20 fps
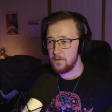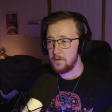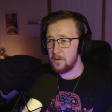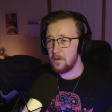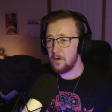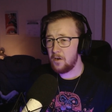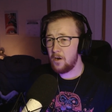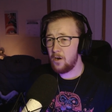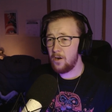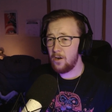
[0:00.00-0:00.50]

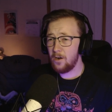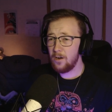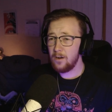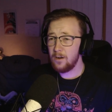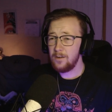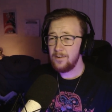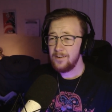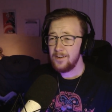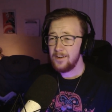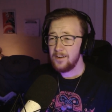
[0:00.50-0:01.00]

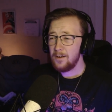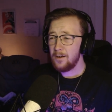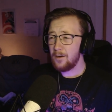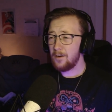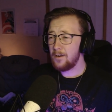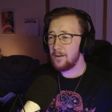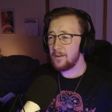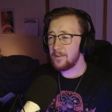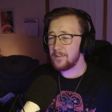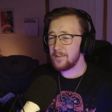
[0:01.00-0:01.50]
Oh,
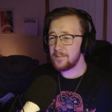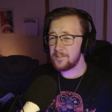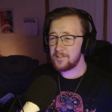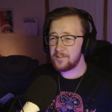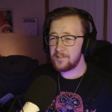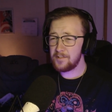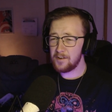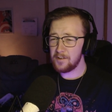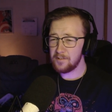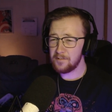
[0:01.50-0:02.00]
oh, this
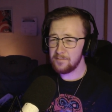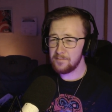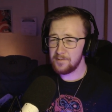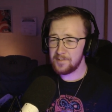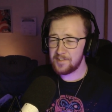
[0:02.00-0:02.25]
dog was